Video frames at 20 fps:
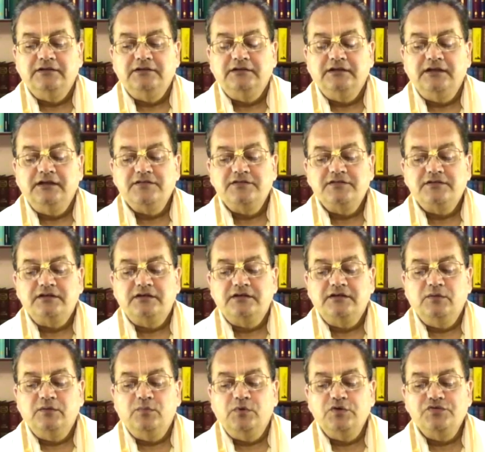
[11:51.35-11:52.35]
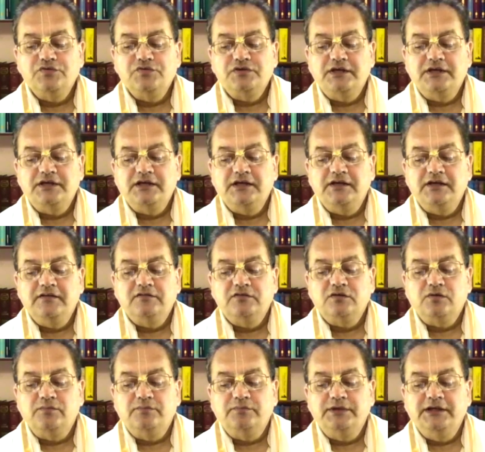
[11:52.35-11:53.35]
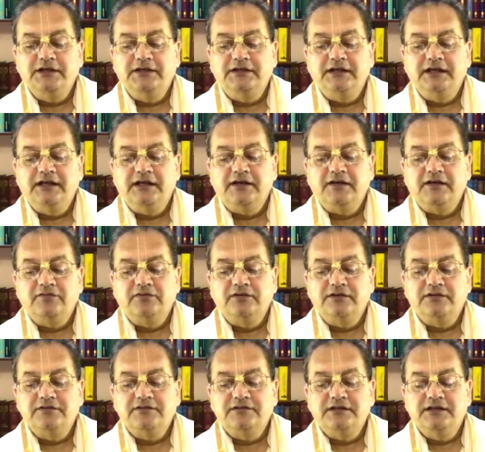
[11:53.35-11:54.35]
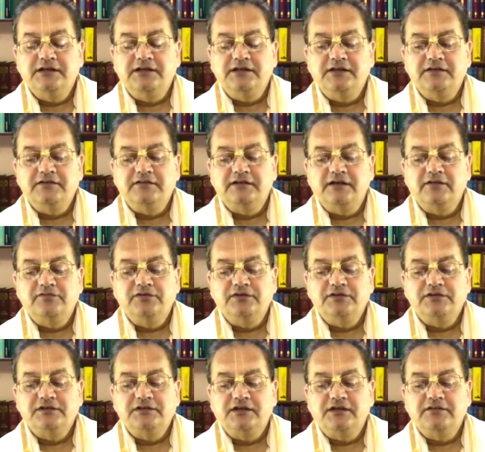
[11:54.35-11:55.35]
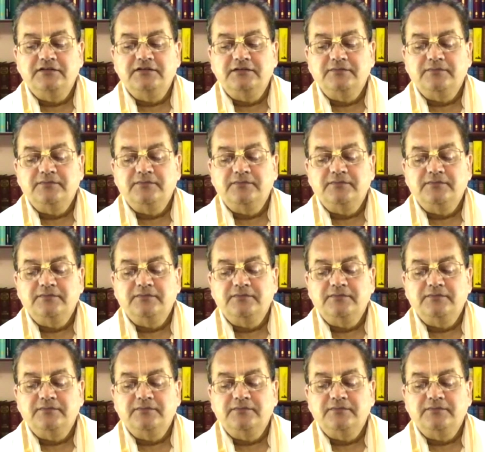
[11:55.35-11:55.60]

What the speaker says: thus demonstrating his complete lack of conceit and selfishness.